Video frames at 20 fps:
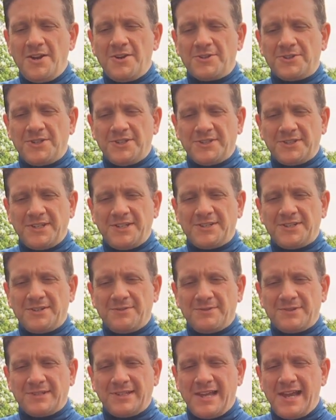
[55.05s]
she said she
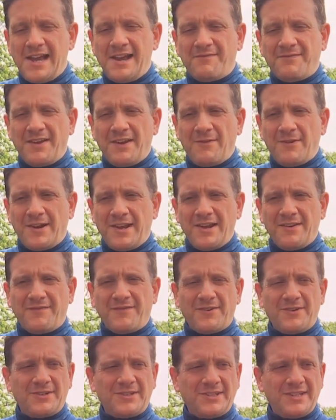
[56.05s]
was laughing when I had
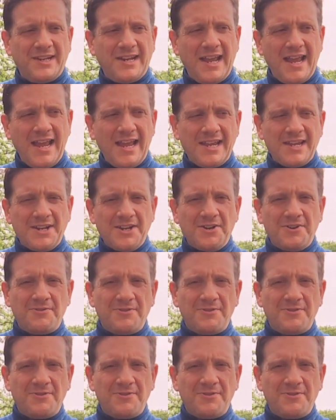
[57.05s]
first said, hey,